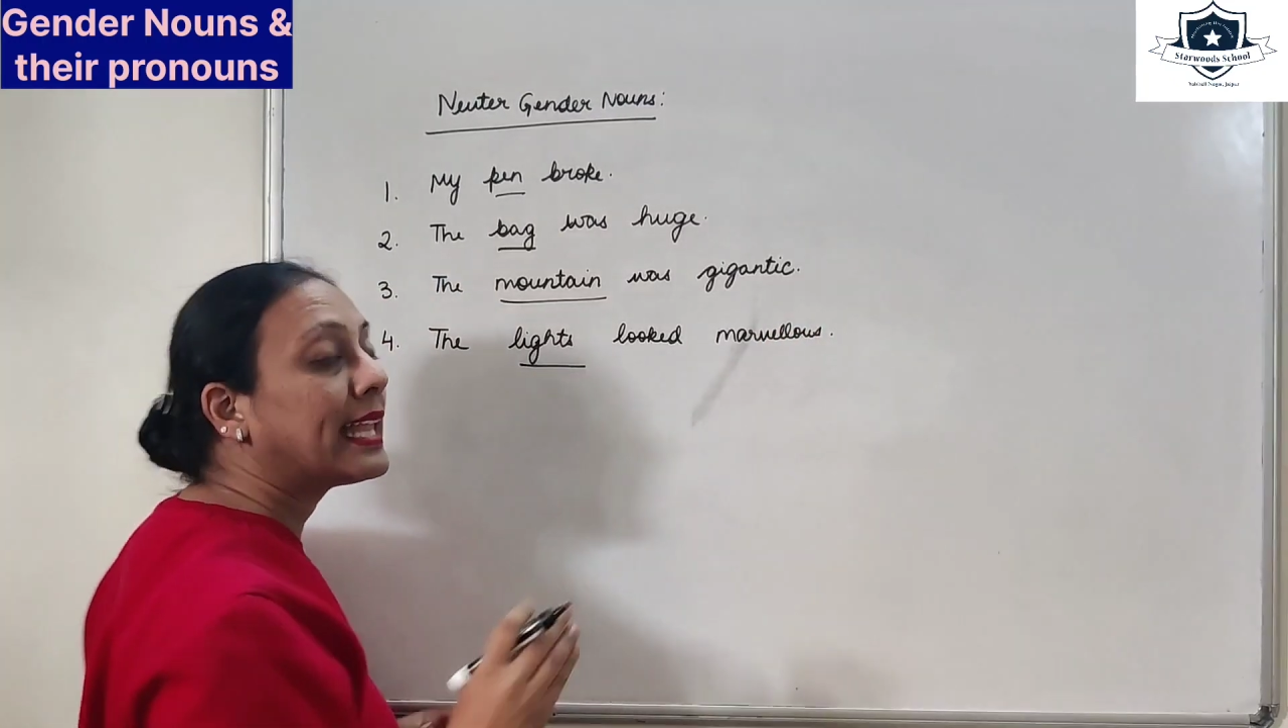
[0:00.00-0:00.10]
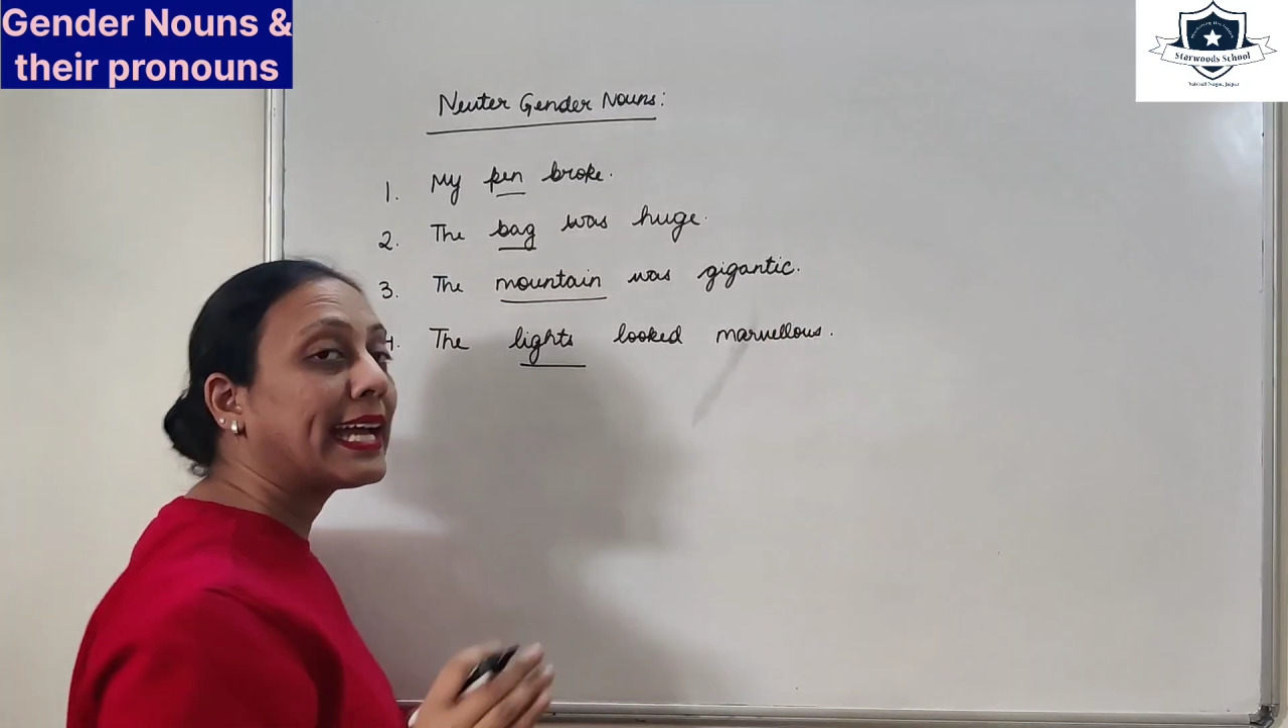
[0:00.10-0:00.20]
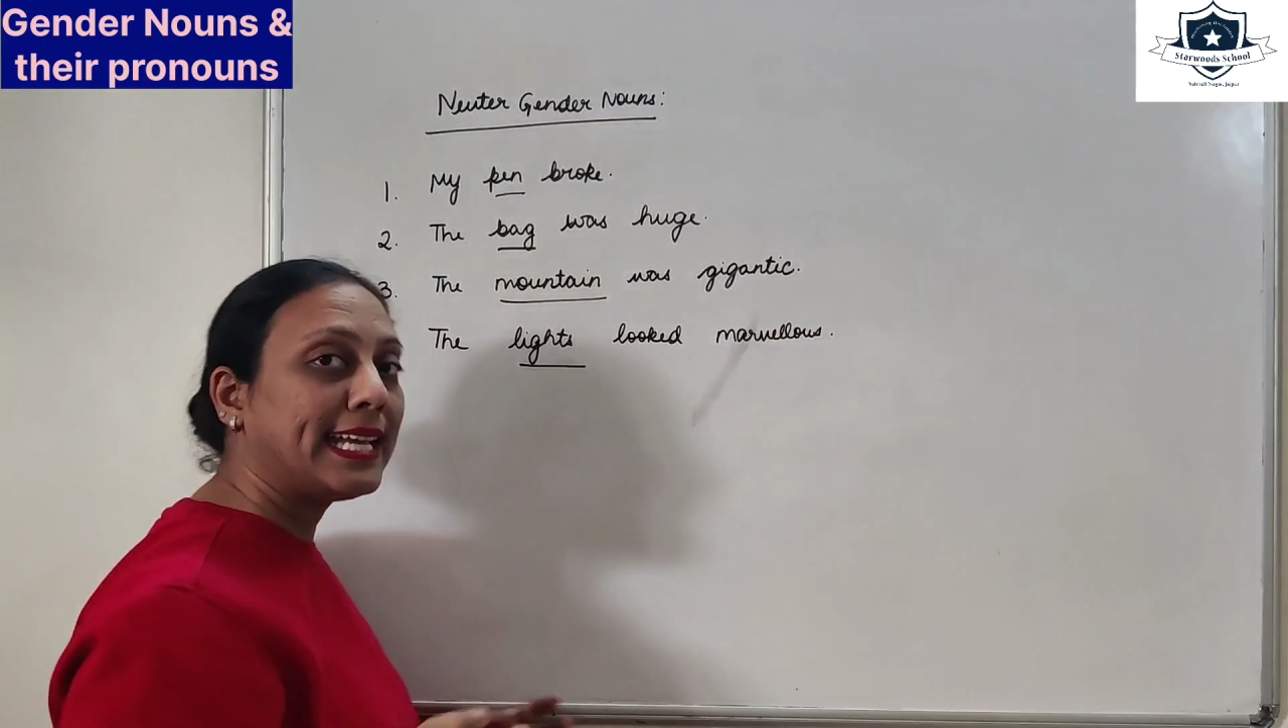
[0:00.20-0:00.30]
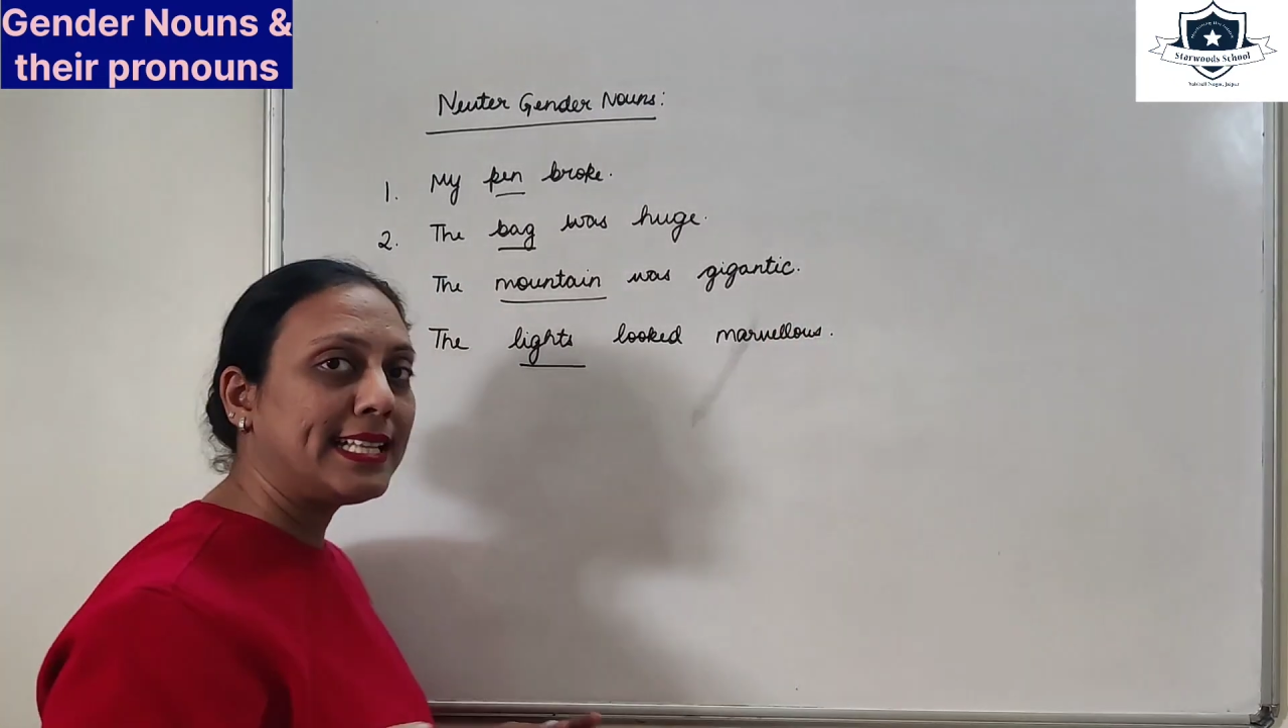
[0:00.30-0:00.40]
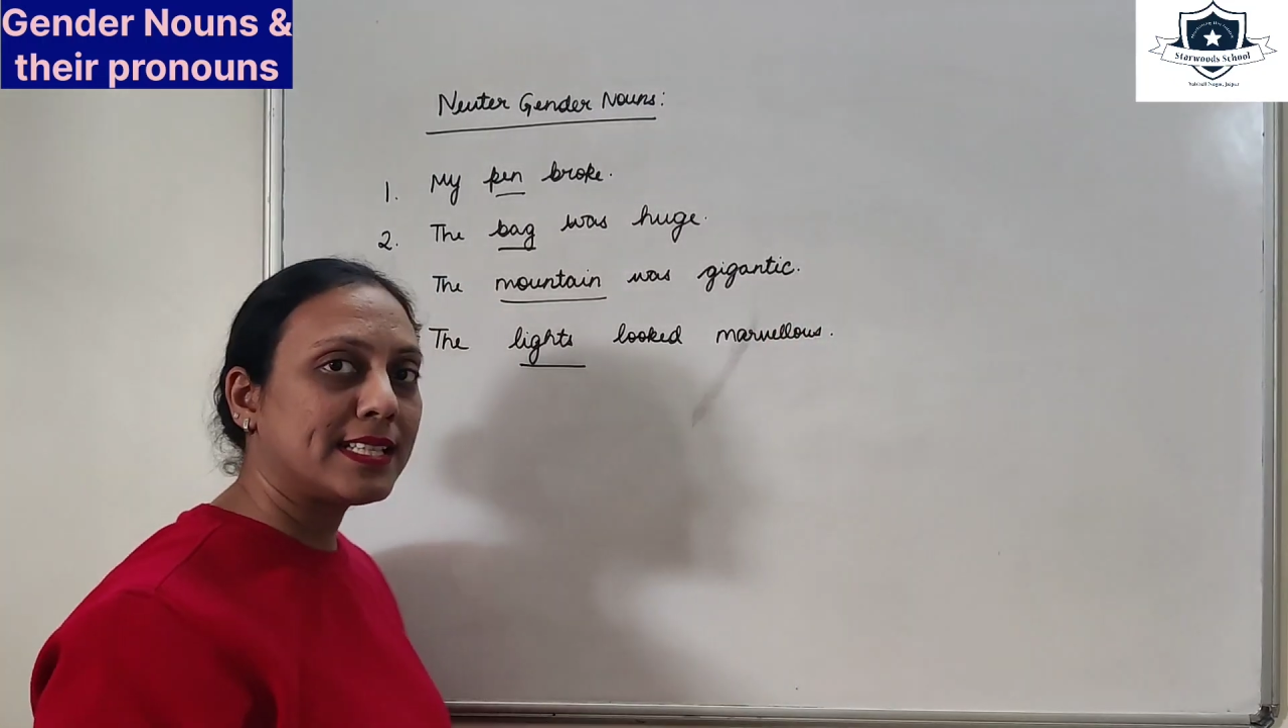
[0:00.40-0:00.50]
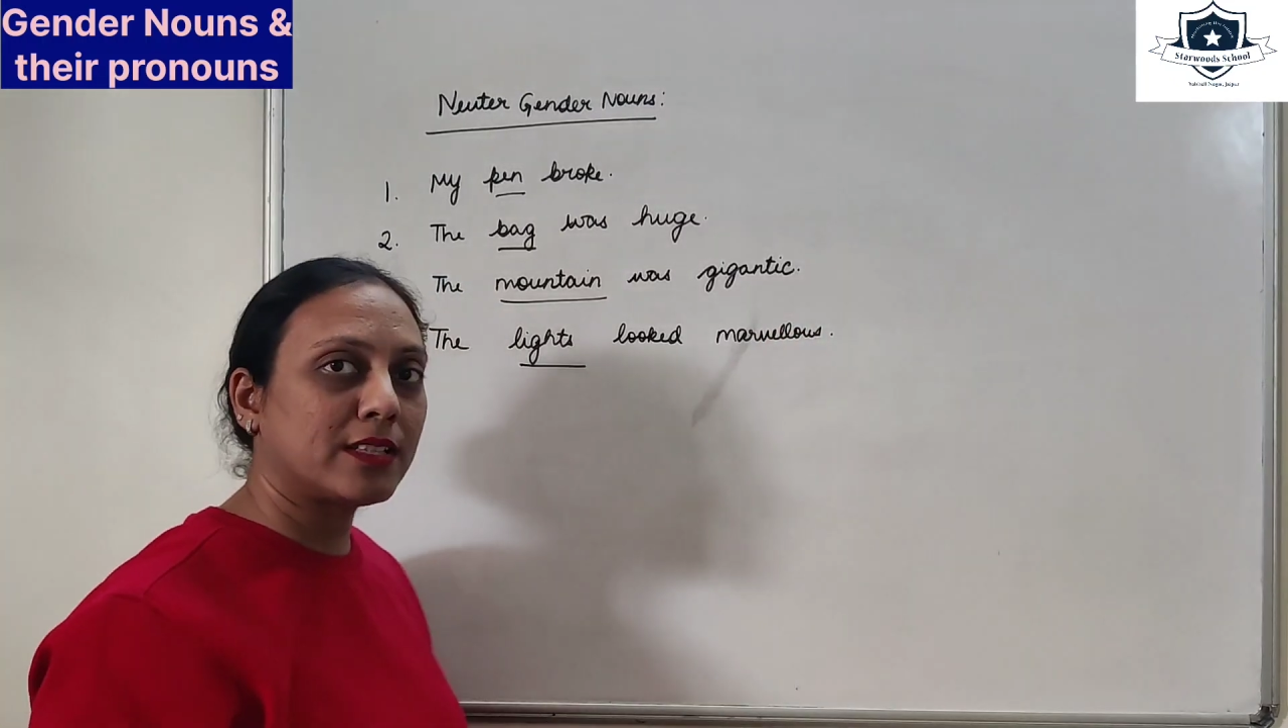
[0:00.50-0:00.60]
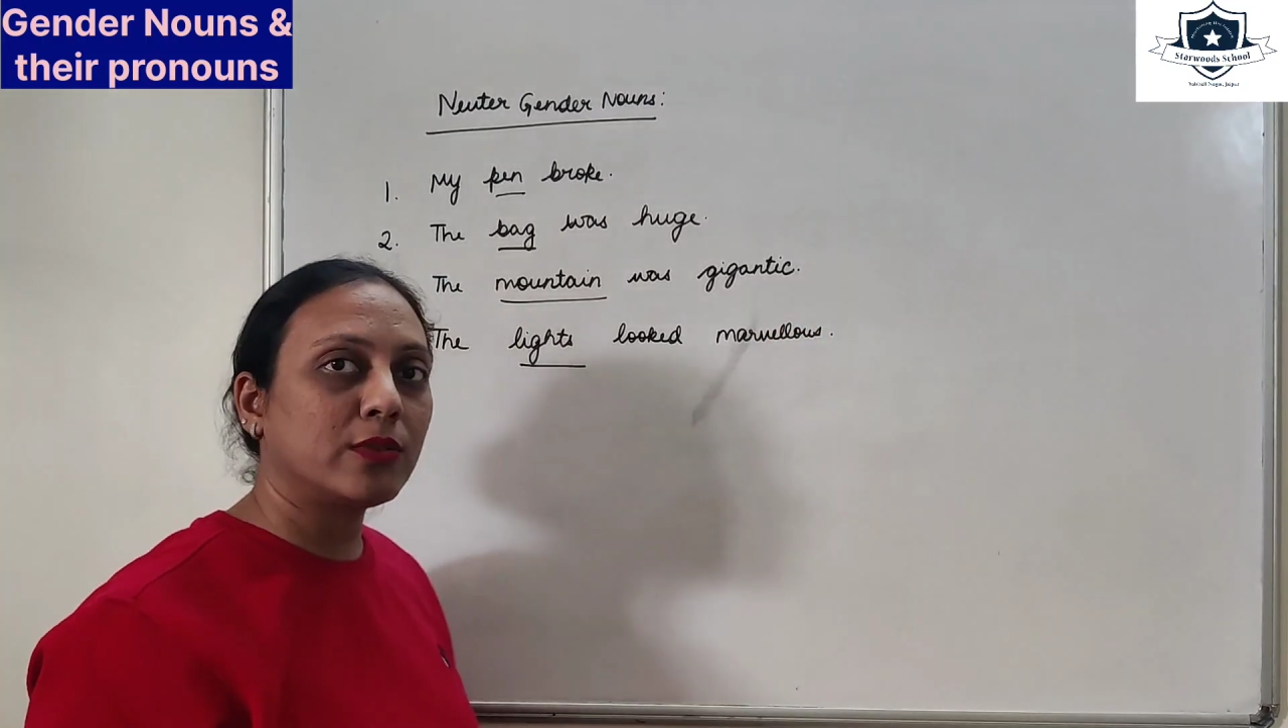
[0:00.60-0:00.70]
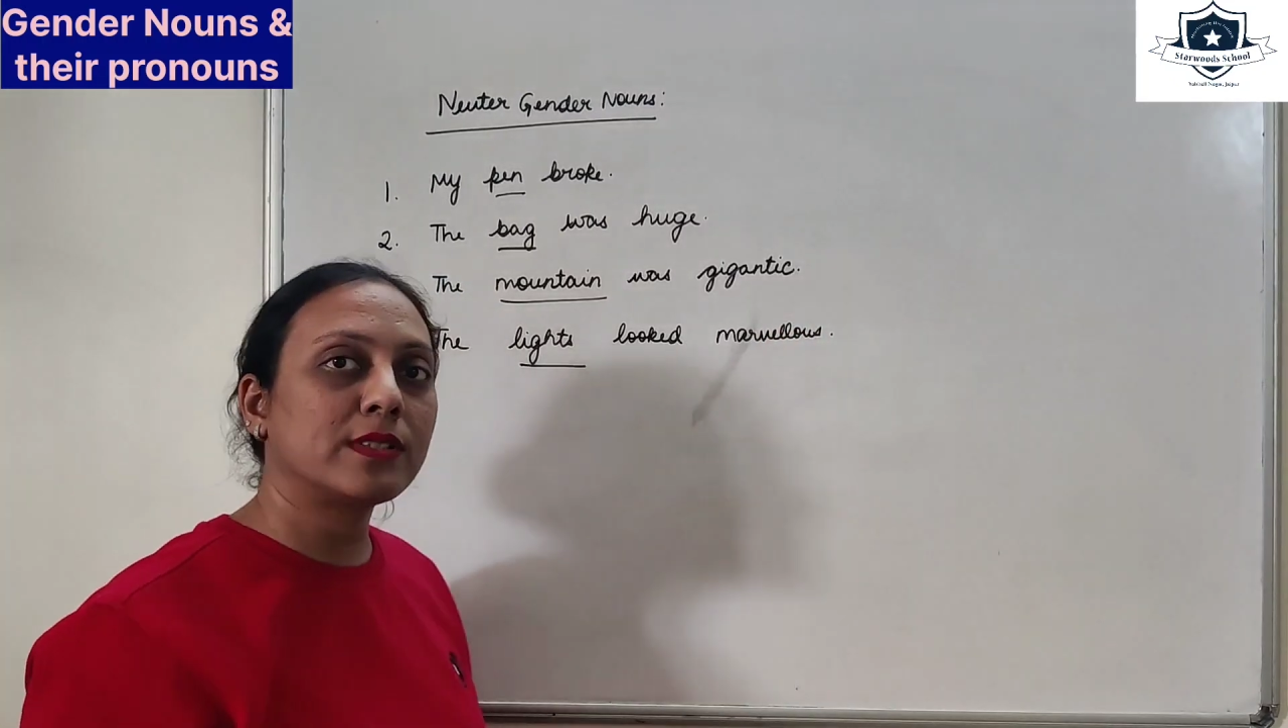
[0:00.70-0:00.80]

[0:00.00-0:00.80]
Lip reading: lights,